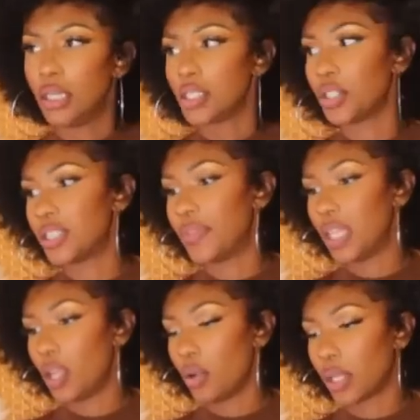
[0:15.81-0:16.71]
So, this
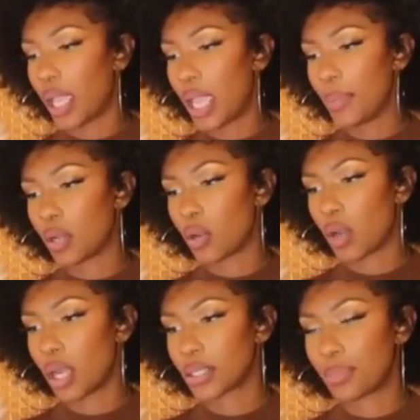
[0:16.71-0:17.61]
video came
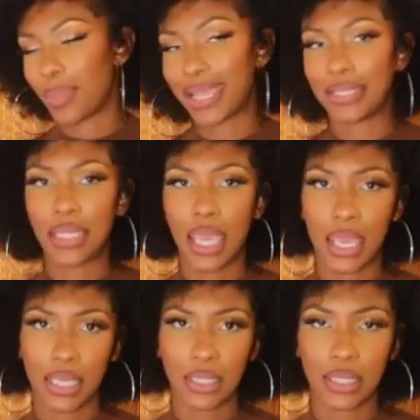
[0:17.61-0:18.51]
across my
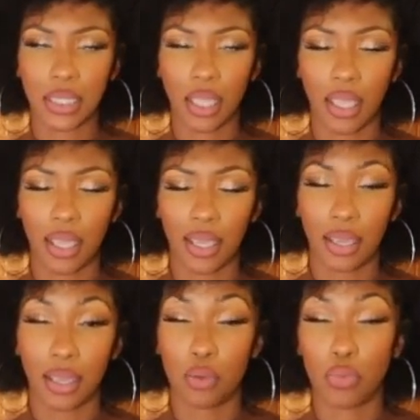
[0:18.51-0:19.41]
desk
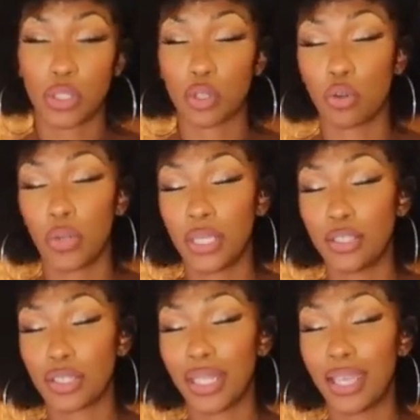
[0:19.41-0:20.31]
and it was
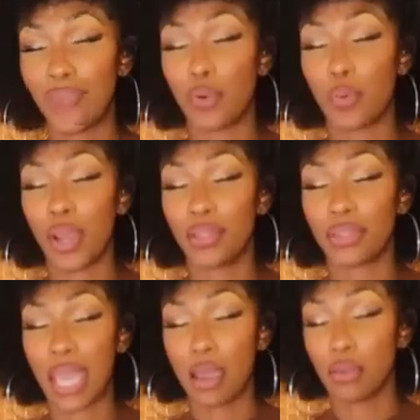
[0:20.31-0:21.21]
cringe level
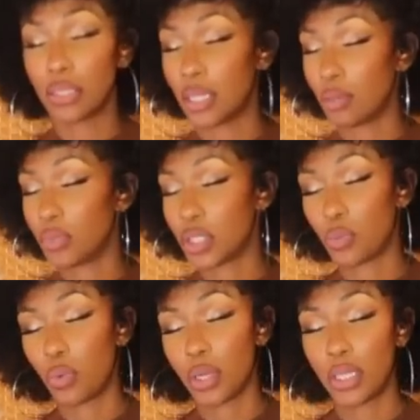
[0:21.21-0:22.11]
1000. I'm
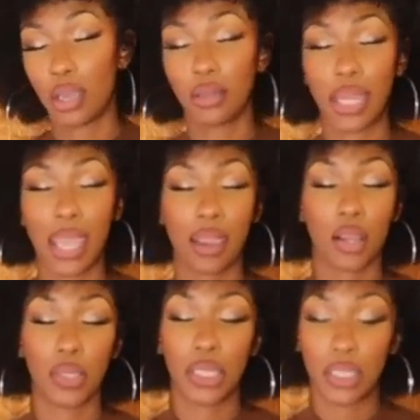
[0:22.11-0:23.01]
just warning y'all
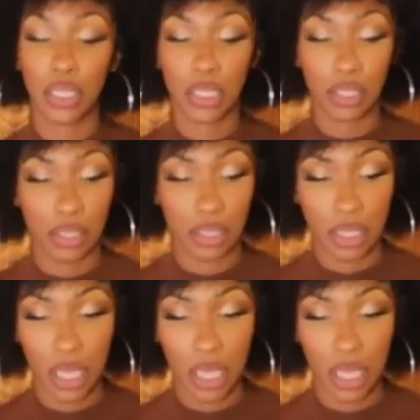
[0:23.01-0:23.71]
now, it is